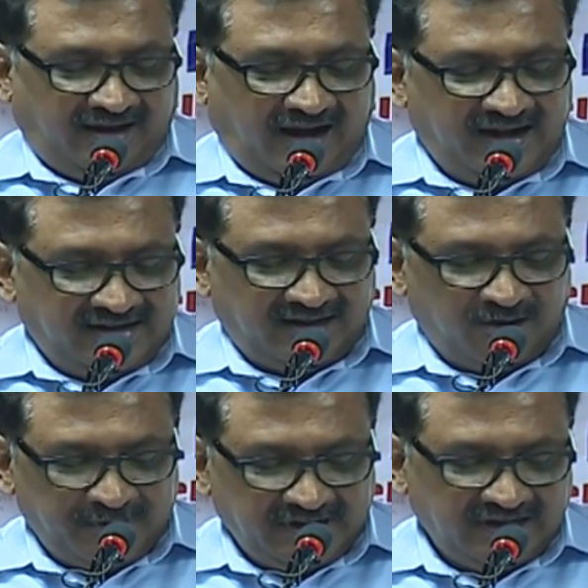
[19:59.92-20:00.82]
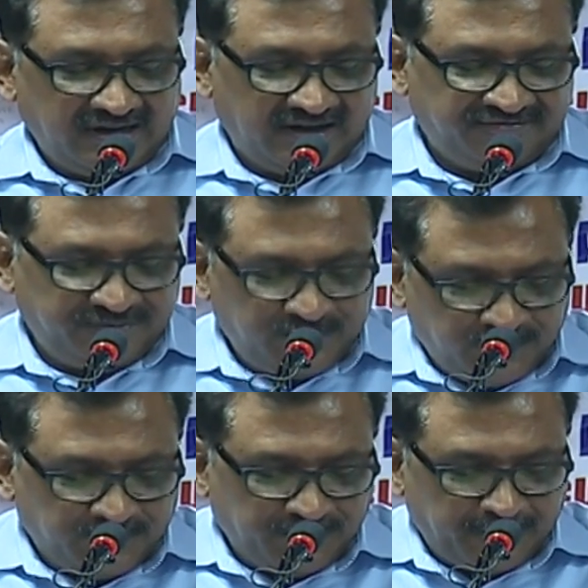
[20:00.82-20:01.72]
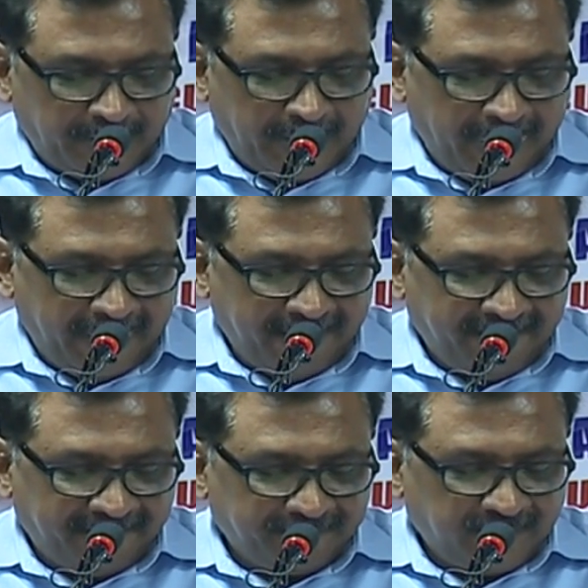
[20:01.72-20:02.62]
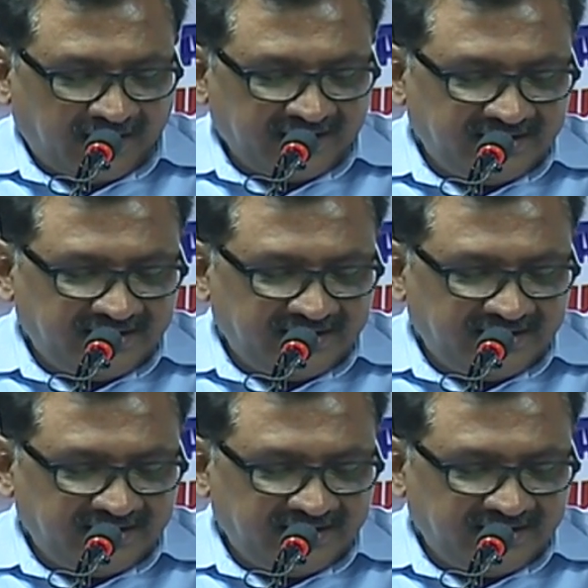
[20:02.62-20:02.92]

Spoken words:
And how many of you are